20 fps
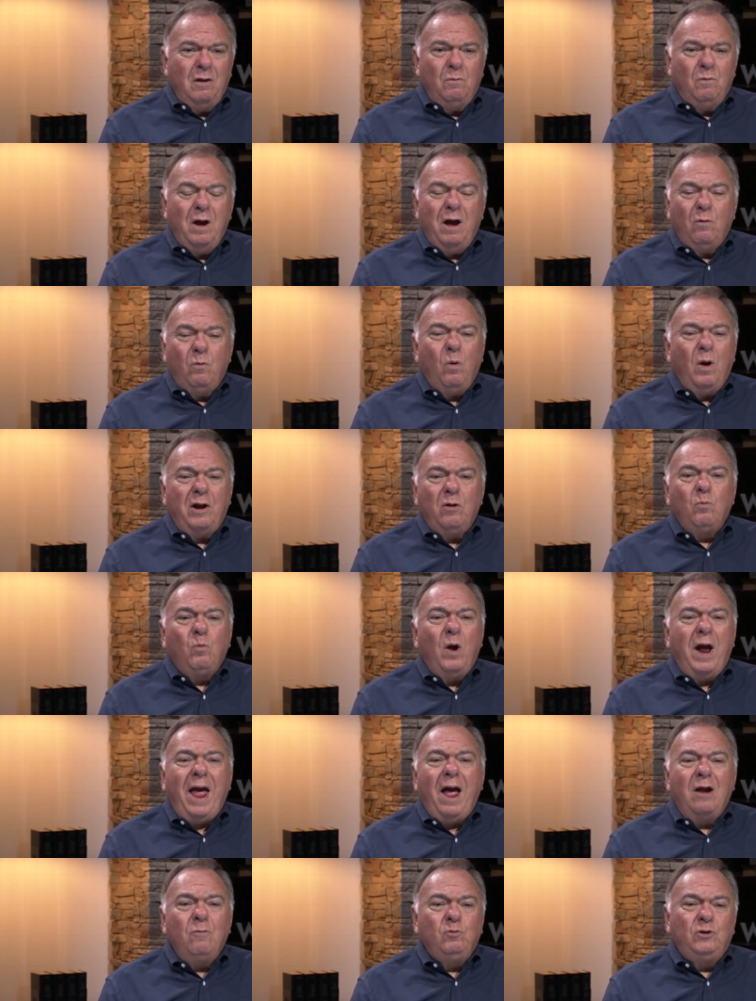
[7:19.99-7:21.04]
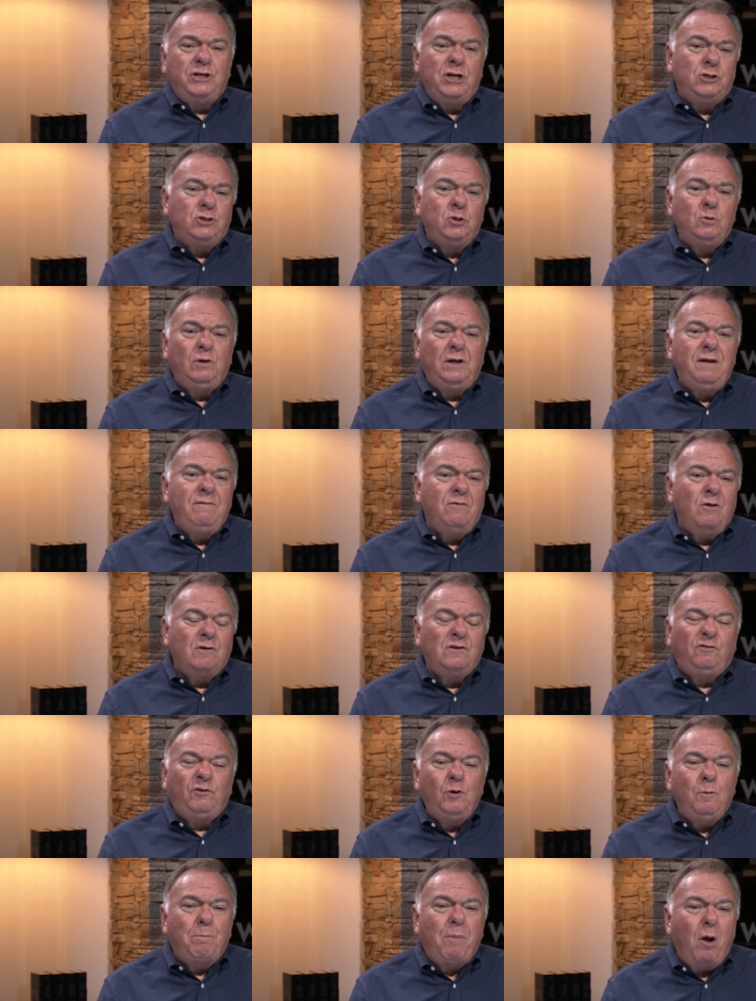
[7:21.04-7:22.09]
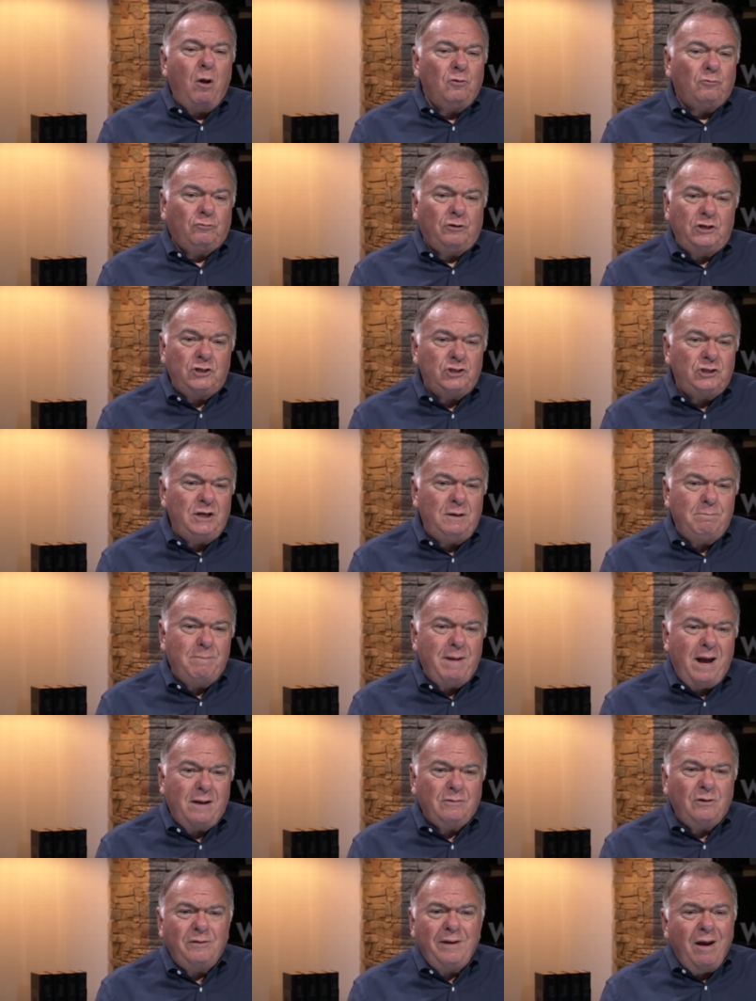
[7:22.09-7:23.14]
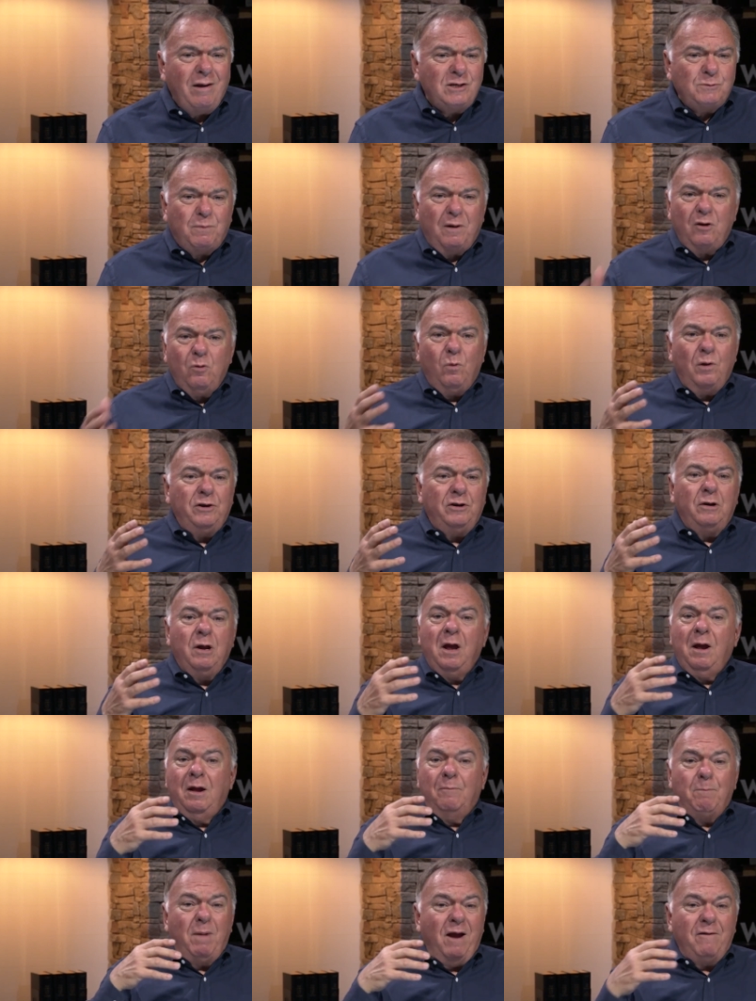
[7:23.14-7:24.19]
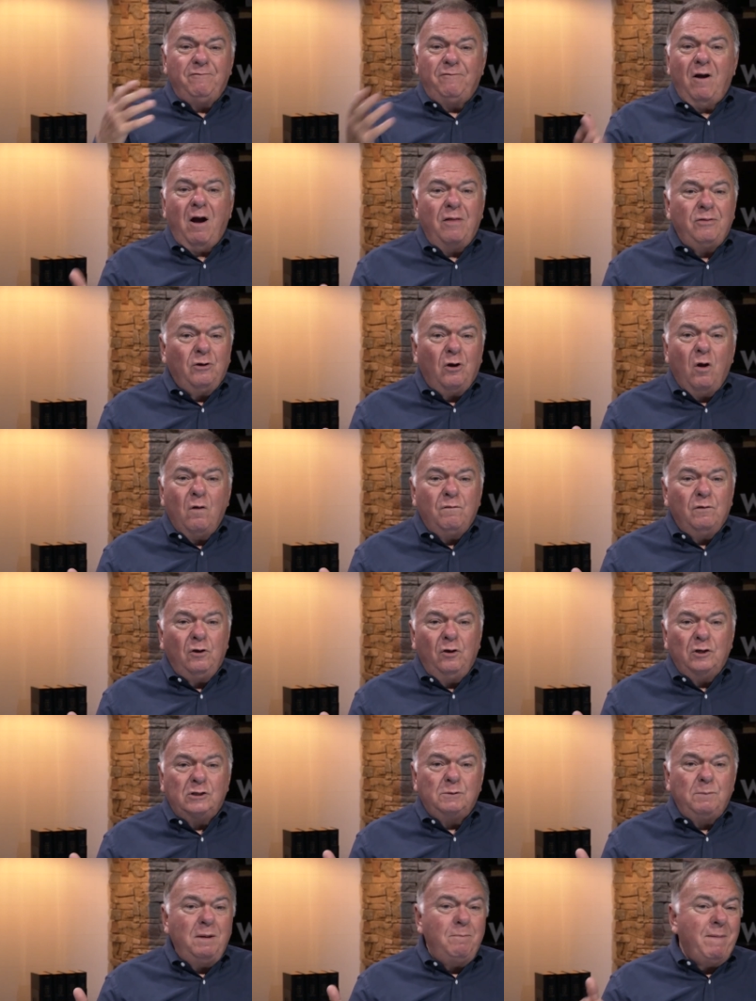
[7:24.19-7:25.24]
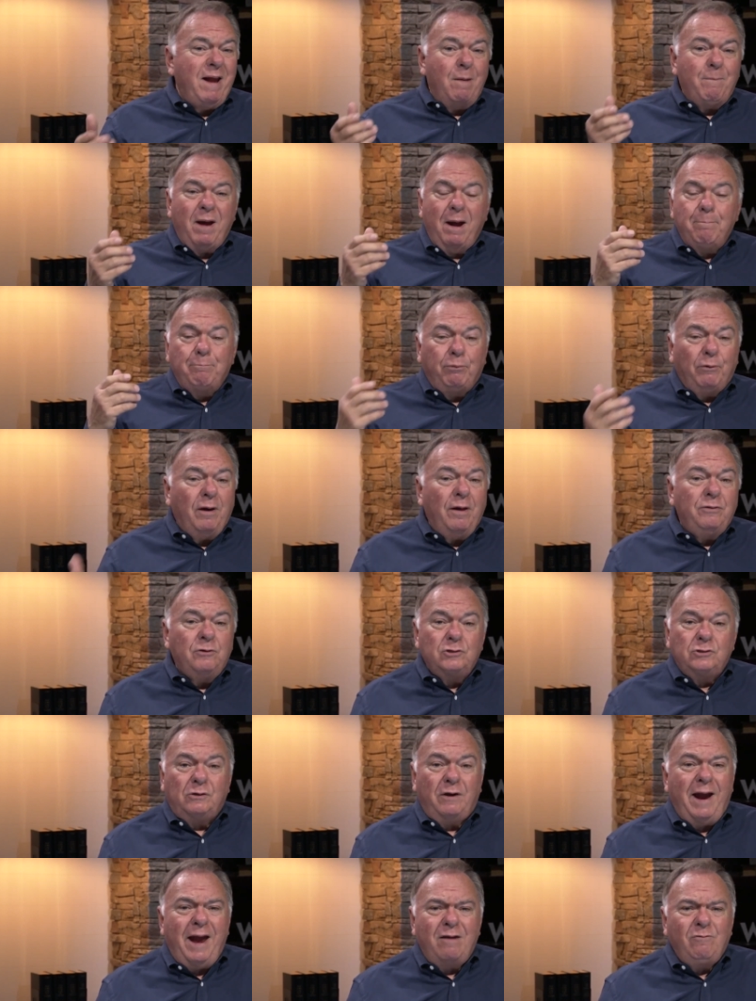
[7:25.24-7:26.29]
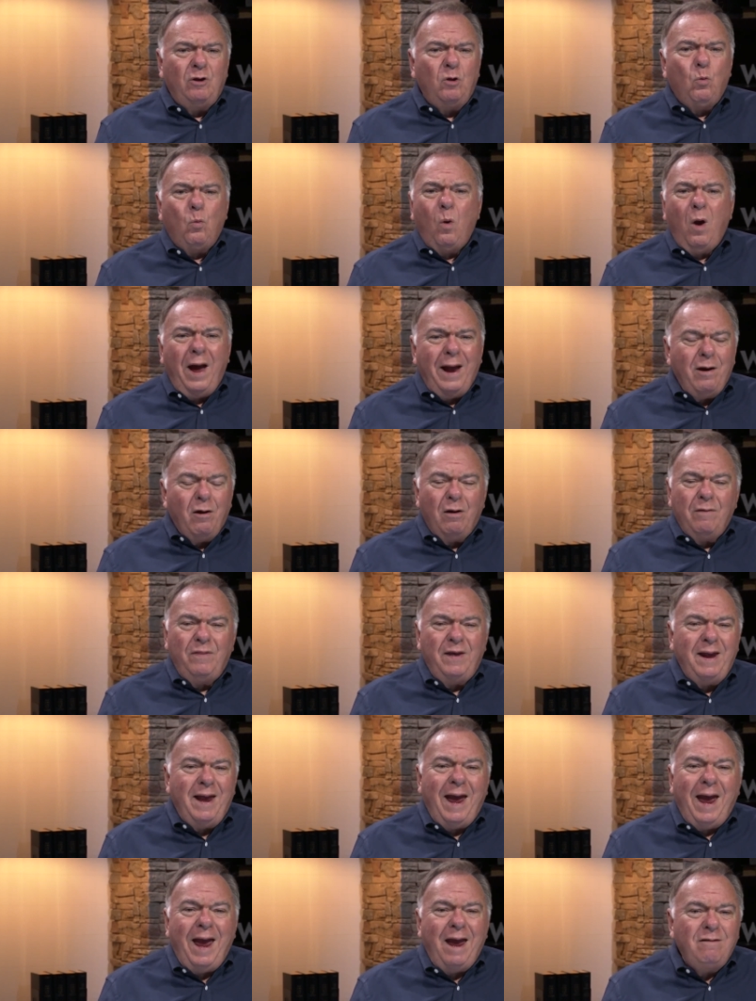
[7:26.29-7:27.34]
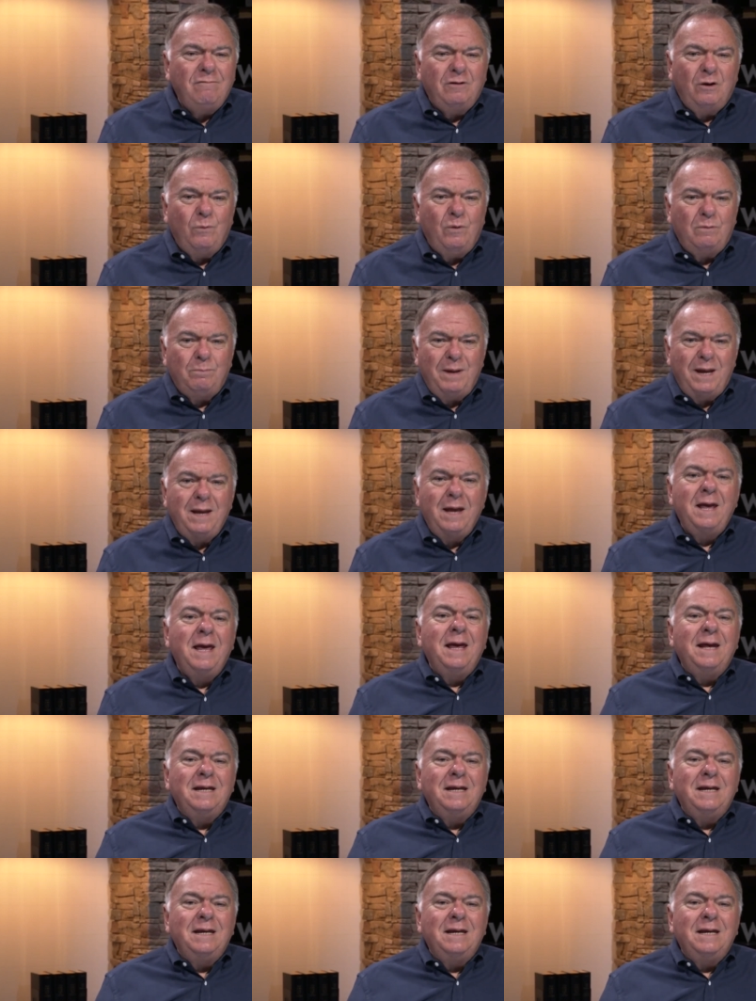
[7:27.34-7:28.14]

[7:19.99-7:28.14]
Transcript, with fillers: Well, what, what, how did you leave those few paltry sheep back there? Now he's probably wondering, my father overlooks me. Now my brothers are angry. Why are they angry with me?